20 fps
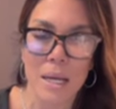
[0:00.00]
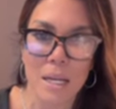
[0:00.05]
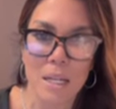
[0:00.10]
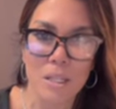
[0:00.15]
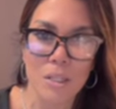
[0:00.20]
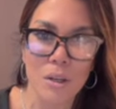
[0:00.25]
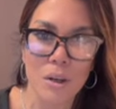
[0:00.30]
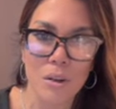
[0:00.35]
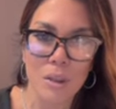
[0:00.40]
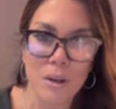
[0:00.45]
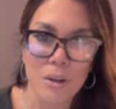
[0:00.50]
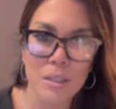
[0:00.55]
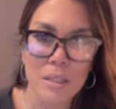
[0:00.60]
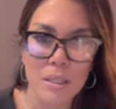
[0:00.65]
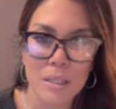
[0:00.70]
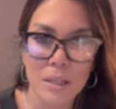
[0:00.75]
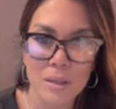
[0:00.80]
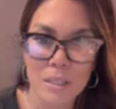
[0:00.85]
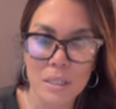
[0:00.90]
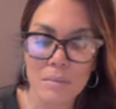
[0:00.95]
So there's
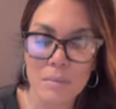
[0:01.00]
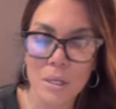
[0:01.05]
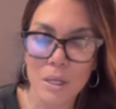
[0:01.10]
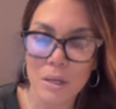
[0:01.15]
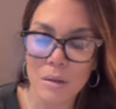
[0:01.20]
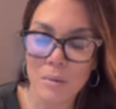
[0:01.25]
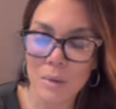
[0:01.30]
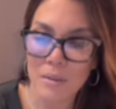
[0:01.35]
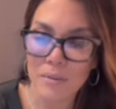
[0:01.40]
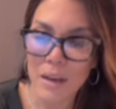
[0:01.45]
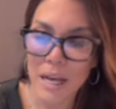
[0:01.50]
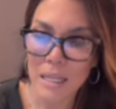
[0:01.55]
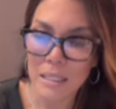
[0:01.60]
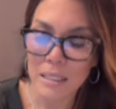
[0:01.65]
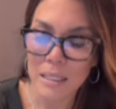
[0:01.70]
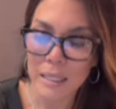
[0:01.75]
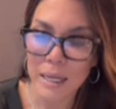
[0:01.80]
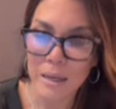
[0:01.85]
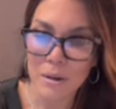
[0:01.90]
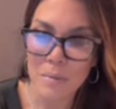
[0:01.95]
some good with the
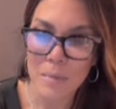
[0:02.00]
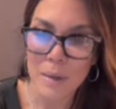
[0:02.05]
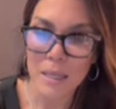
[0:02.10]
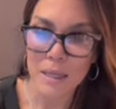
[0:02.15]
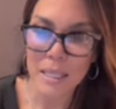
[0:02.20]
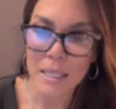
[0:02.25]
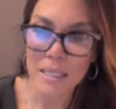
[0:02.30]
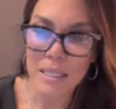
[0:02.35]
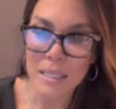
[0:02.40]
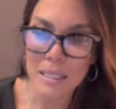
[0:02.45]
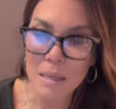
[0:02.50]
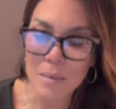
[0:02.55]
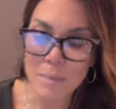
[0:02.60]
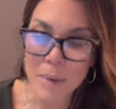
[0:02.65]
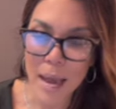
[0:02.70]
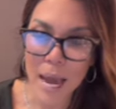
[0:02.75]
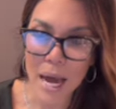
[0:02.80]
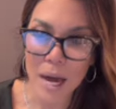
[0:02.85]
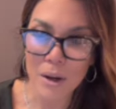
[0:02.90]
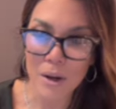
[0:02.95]
vacillator, but this is the
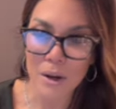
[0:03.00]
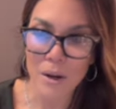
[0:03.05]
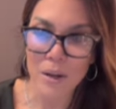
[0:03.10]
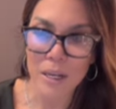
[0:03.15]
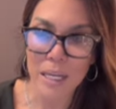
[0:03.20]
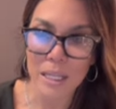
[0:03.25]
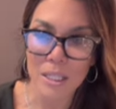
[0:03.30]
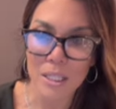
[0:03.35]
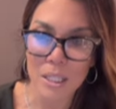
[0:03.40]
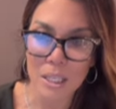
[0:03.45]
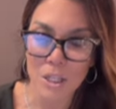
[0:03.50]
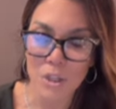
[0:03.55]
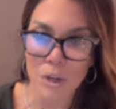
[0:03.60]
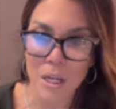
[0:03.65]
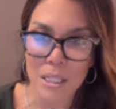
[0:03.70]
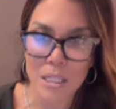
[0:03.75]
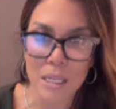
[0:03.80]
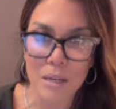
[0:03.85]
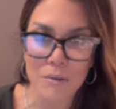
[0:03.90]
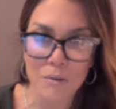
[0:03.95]
pattern. It's
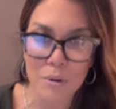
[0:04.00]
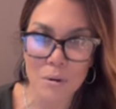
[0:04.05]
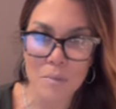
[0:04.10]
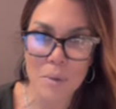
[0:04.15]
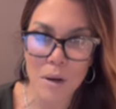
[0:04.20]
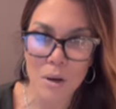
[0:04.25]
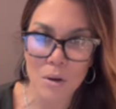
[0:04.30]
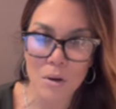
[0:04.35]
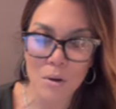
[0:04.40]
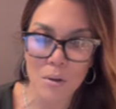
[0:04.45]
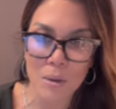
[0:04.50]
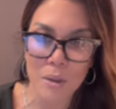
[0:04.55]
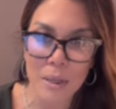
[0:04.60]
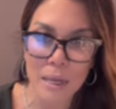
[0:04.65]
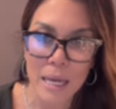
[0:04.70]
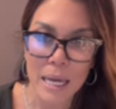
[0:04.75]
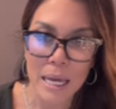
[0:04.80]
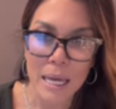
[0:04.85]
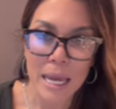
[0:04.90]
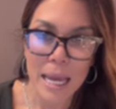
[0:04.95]
distressing for both,
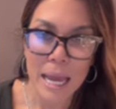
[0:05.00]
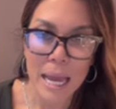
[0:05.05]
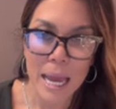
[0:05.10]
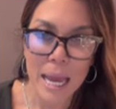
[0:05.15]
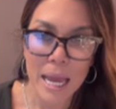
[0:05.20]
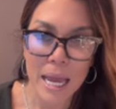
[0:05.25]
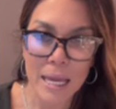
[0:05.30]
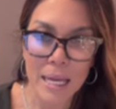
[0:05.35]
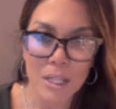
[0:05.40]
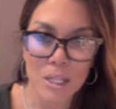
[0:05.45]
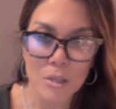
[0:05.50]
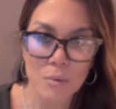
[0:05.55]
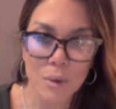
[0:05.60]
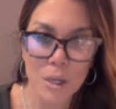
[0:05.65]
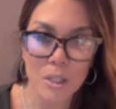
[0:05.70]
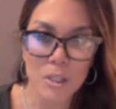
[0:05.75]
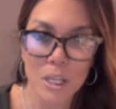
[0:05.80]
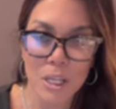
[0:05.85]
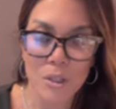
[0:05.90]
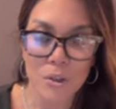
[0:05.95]
and I just
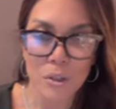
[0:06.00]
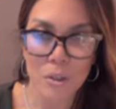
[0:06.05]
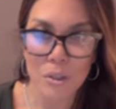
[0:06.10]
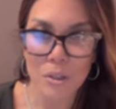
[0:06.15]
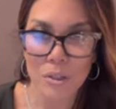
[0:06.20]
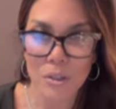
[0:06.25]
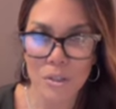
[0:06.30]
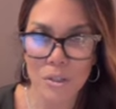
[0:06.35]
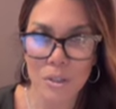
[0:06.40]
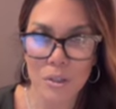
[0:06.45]
wanted to introduce